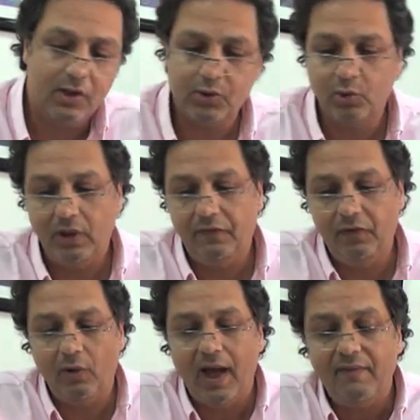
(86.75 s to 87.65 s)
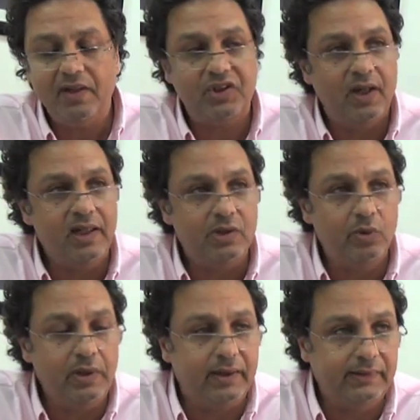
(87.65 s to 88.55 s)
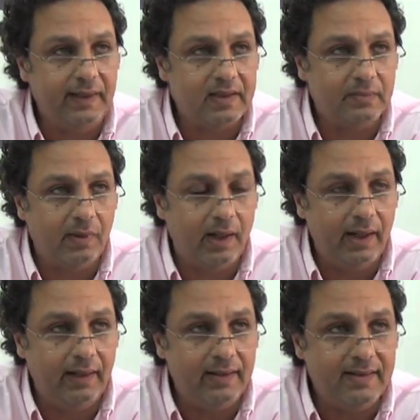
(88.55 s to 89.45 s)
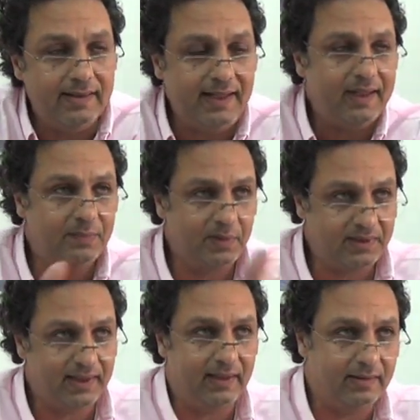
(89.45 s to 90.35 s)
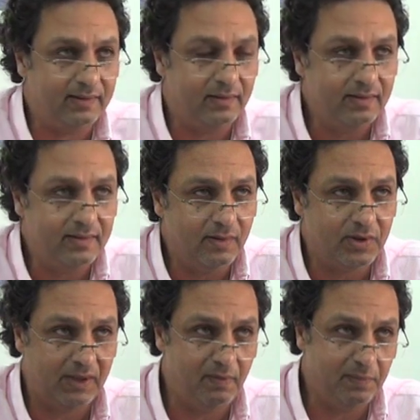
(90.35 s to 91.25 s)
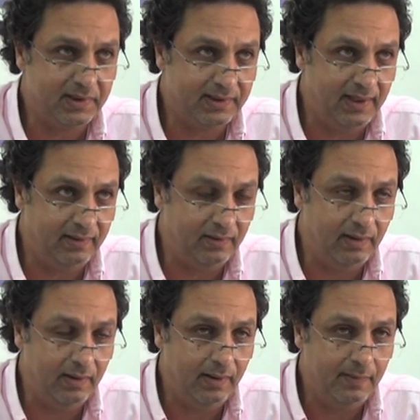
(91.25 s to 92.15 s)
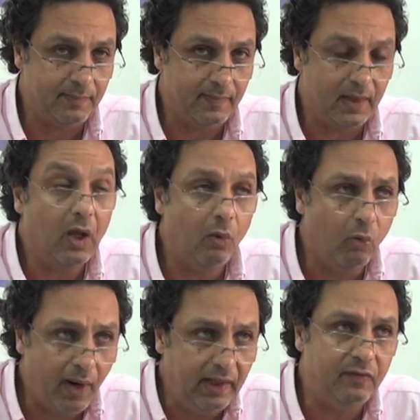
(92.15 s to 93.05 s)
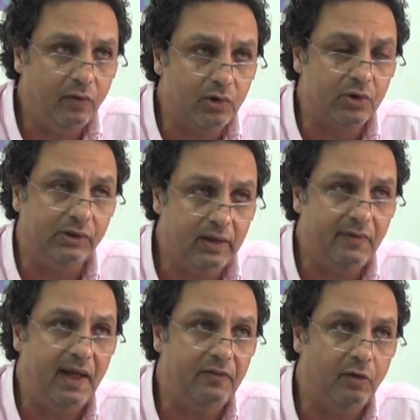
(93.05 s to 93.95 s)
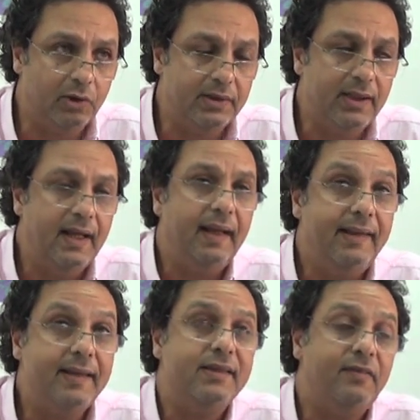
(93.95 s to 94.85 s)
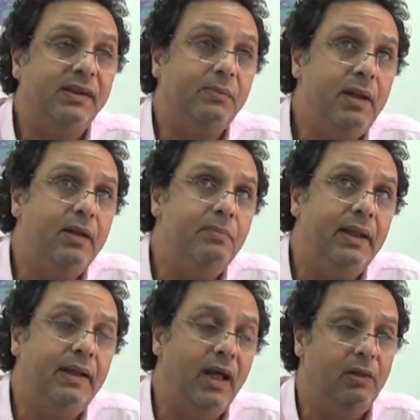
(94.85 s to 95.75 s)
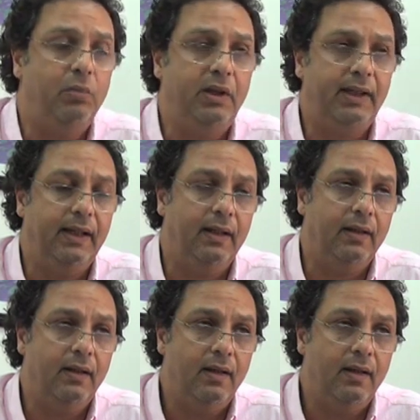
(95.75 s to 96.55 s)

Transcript: So if you have a chance to increase by 6%, 7% white votes or invalid votes, that's a very big media and political